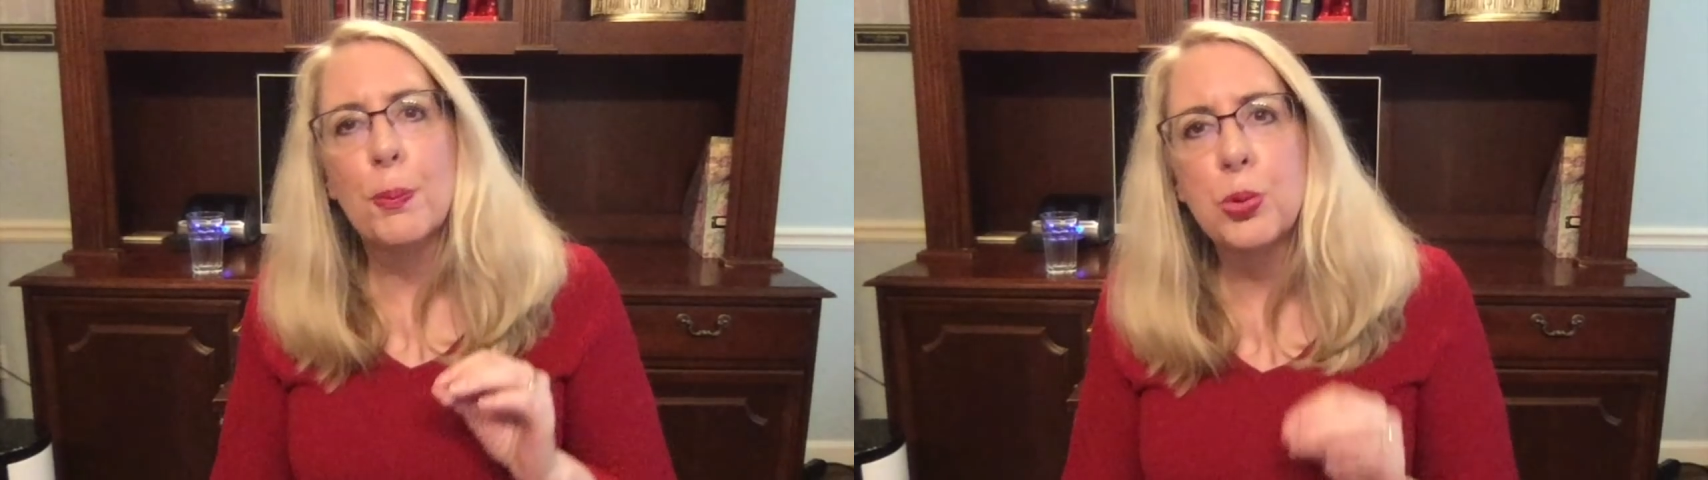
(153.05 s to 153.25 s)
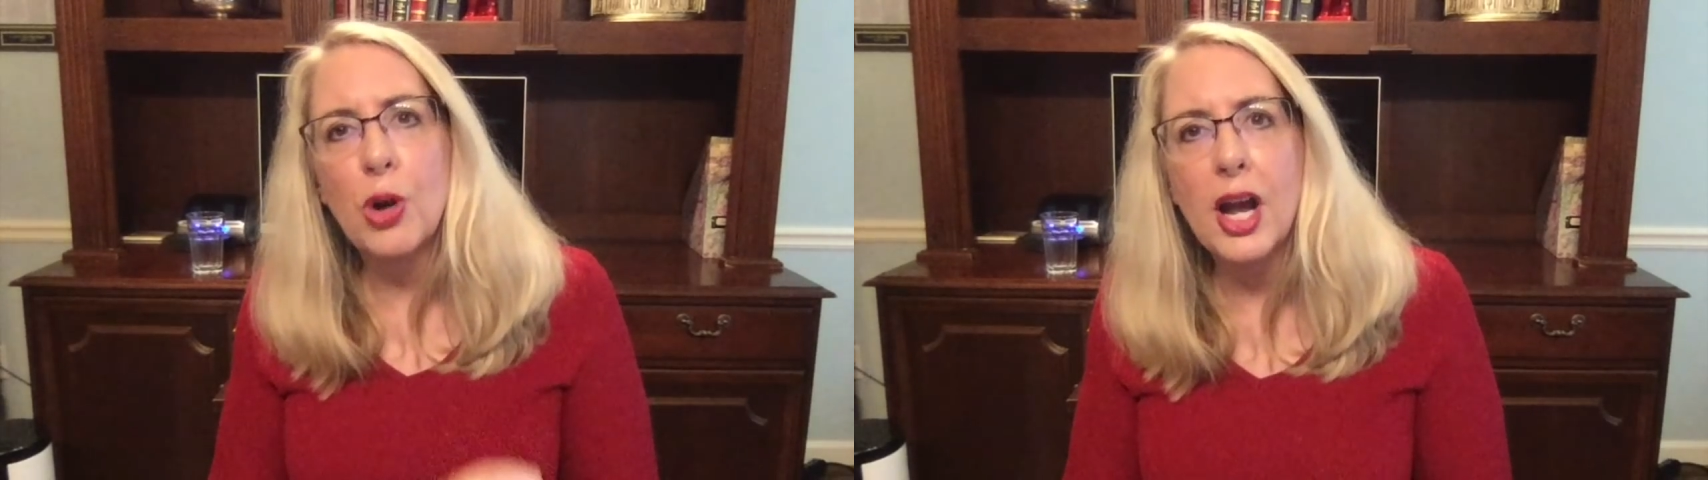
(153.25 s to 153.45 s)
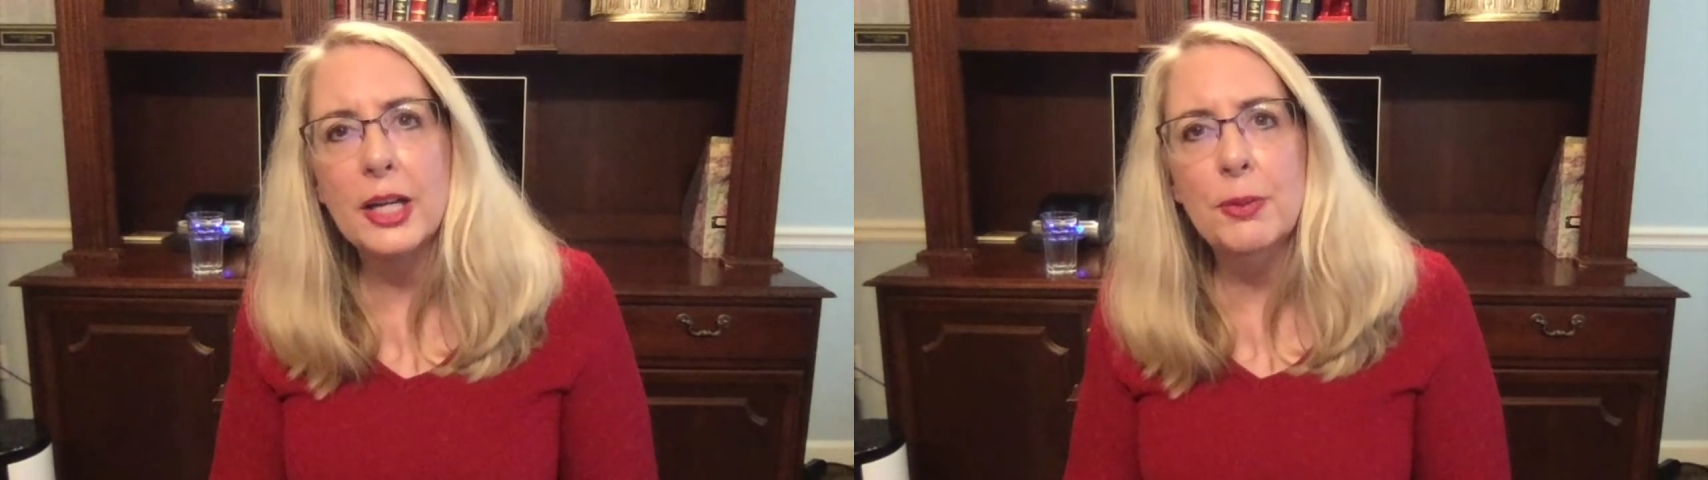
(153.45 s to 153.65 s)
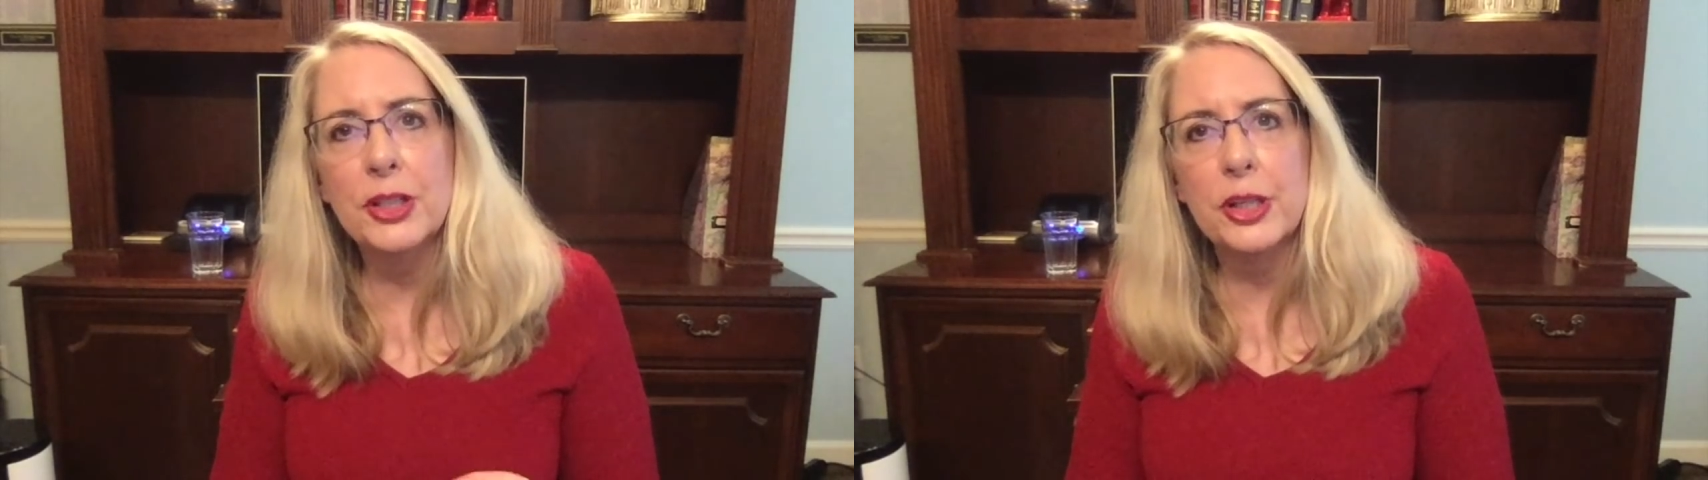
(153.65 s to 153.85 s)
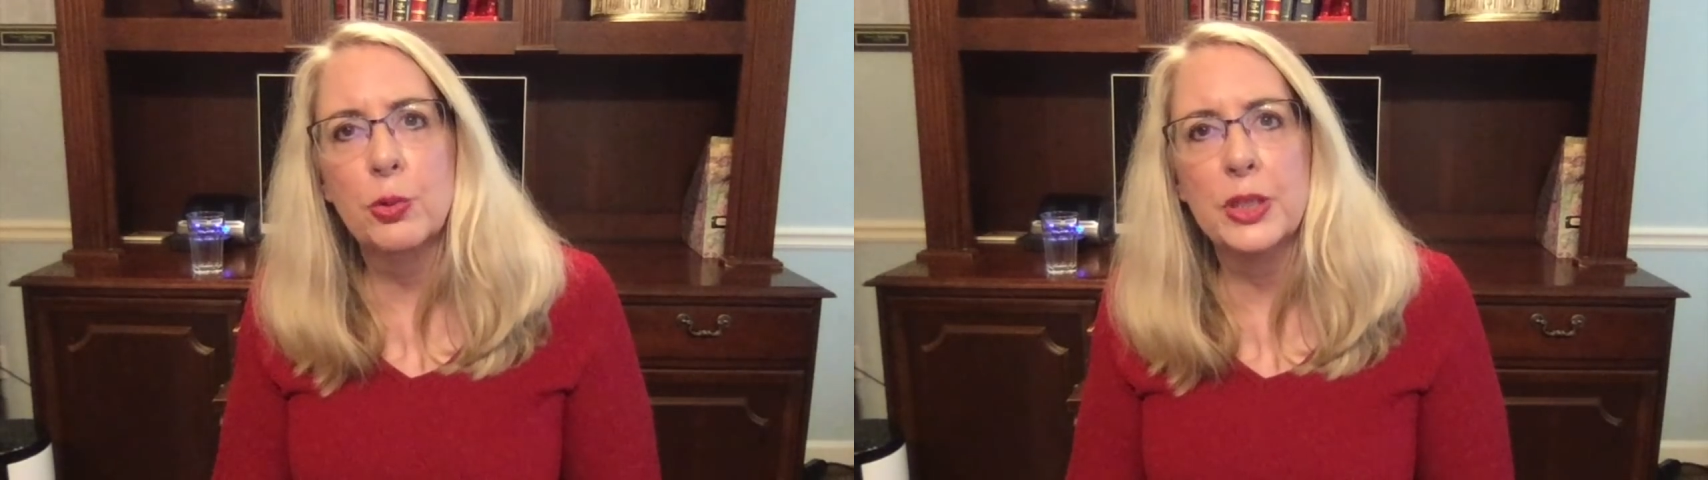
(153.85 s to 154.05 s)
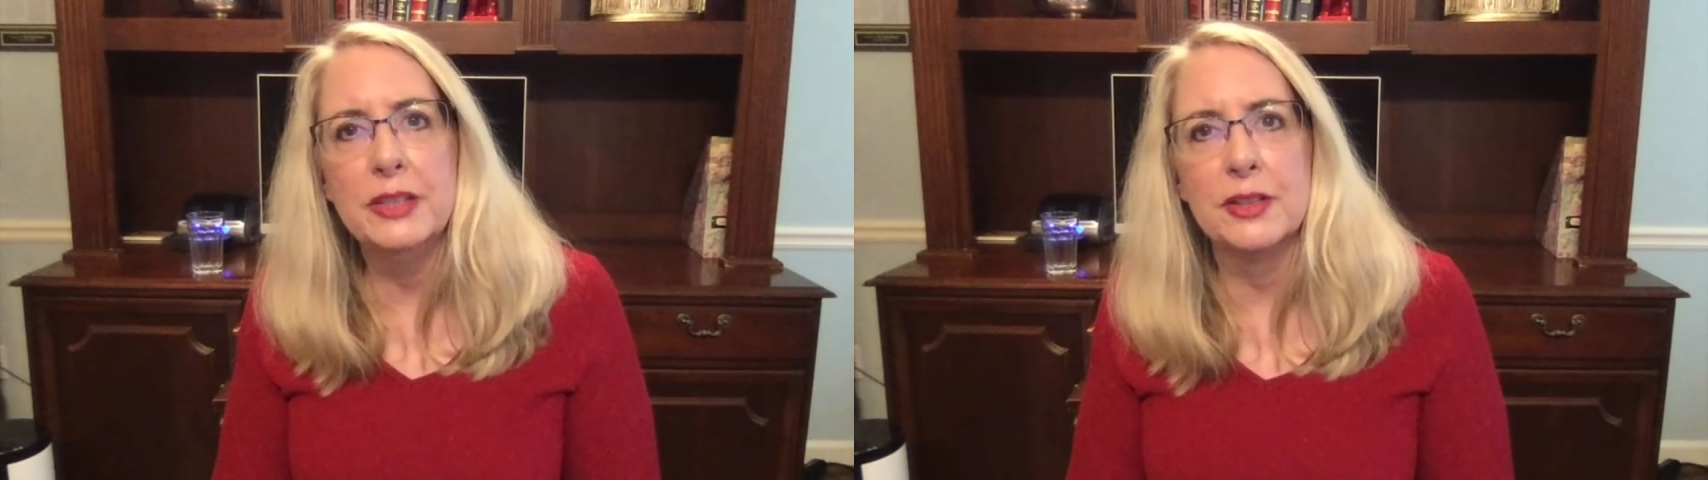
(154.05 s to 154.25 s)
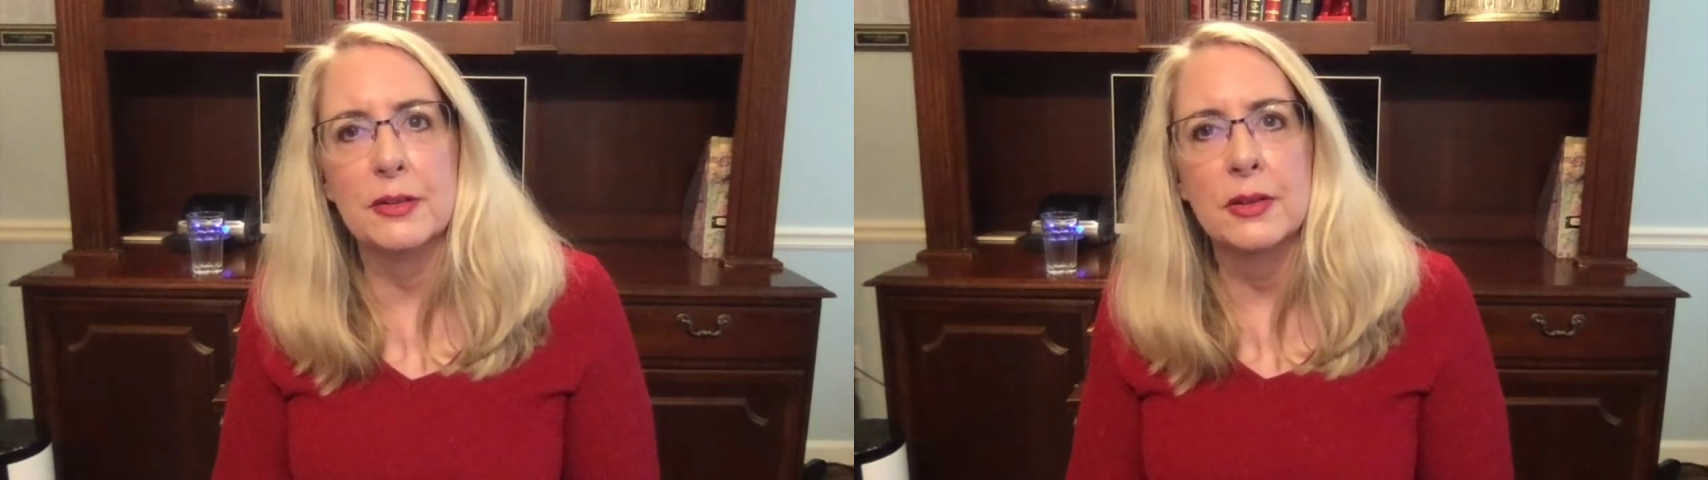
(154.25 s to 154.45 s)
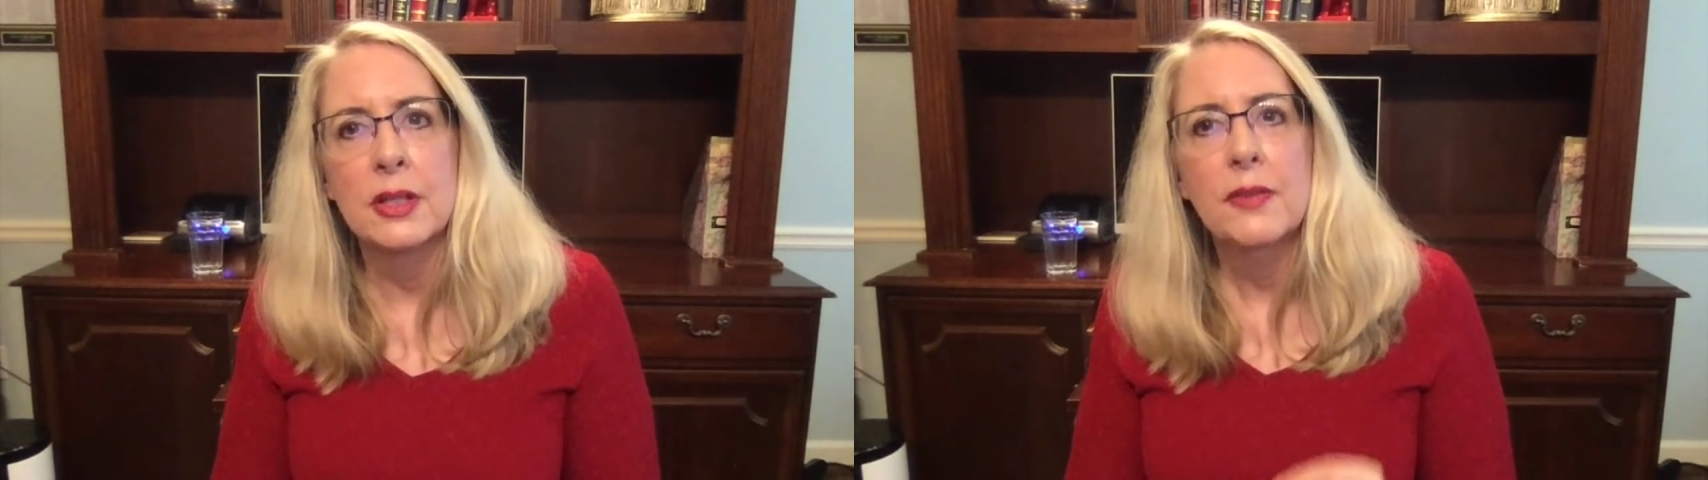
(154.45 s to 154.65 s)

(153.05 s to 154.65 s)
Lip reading: primary reason